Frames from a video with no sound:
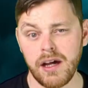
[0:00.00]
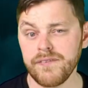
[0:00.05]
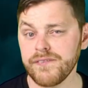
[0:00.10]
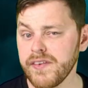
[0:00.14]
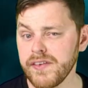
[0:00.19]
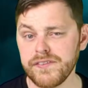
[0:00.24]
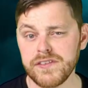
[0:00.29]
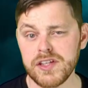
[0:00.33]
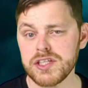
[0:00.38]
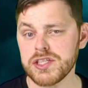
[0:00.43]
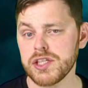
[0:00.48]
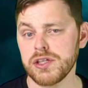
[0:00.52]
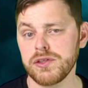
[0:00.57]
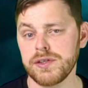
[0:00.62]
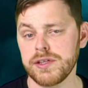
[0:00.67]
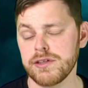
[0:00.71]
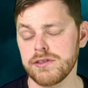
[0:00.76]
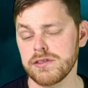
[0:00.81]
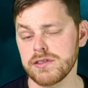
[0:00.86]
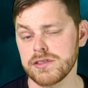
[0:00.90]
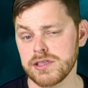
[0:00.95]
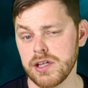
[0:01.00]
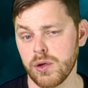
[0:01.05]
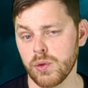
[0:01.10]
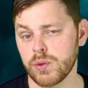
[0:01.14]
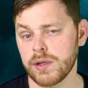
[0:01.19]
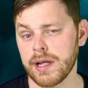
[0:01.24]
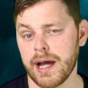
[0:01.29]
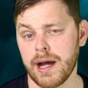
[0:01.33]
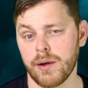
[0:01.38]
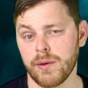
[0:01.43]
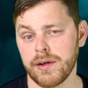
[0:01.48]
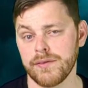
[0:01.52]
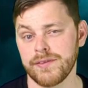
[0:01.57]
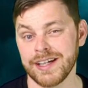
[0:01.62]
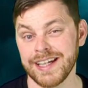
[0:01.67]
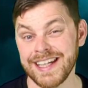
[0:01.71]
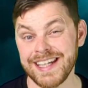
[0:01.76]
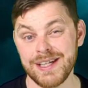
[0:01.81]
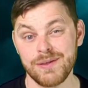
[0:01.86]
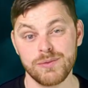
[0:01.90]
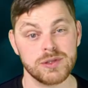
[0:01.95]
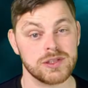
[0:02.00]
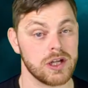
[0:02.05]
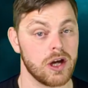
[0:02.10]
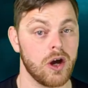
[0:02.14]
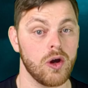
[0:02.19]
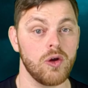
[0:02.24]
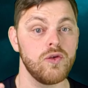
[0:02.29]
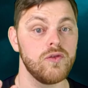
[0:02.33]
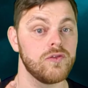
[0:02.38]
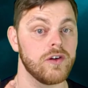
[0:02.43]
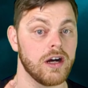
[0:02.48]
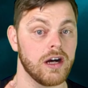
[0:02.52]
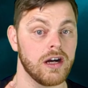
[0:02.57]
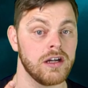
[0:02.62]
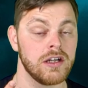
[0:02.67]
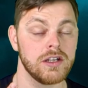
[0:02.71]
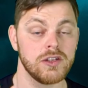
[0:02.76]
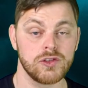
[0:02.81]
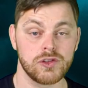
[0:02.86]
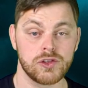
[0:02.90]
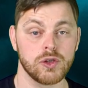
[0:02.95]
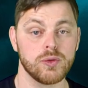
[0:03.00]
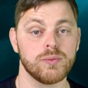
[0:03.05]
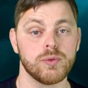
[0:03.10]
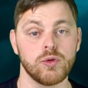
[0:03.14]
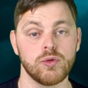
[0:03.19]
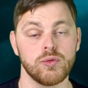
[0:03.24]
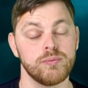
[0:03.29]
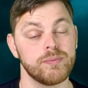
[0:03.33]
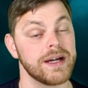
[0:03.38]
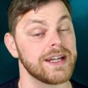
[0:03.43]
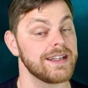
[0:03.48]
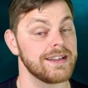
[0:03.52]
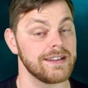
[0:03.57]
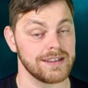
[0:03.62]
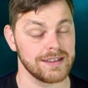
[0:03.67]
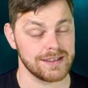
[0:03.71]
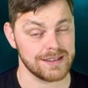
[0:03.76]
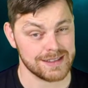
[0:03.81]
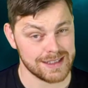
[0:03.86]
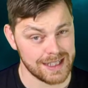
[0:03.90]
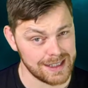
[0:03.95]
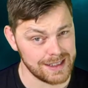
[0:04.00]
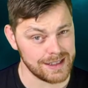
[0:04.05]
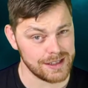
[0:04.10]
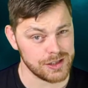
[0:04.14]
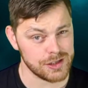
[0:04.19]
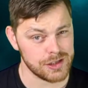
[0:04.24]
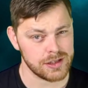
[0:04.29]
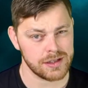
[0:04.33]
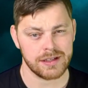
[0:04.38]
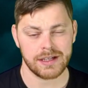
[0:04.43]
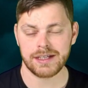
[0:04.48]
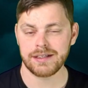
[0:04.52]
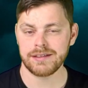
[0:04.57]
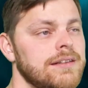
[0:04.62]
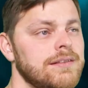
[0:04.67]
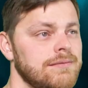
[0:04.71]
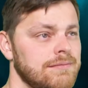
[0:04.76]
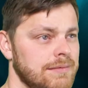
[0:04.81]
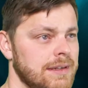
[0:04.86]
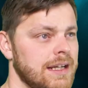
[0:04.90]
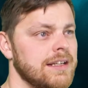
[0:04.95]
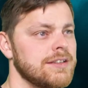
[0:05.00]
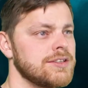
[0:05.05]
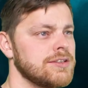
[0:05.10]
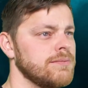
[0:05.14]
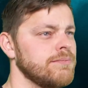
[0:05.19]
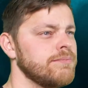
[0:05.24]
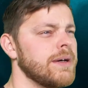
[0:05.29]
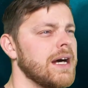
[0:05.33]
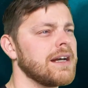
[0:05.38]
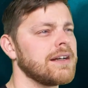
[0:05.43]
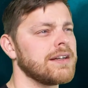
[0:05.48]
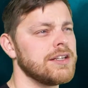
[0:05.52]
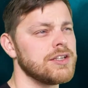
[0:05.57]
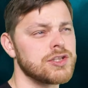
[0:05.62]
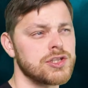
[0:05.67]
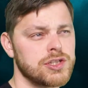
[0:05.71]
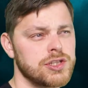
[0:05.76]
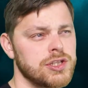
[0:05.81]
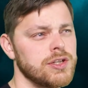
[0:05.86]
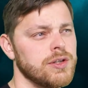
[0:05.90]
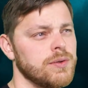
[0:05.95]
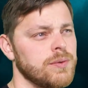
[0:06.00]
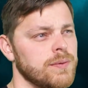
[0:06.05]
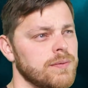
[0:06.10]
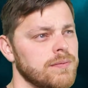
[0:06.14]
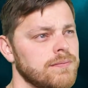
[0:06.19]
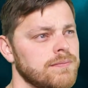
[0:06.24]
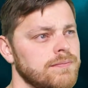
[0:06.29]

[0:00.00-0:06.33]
At 52 years old, however, he was over double Bennylyn's age and had some baggage too.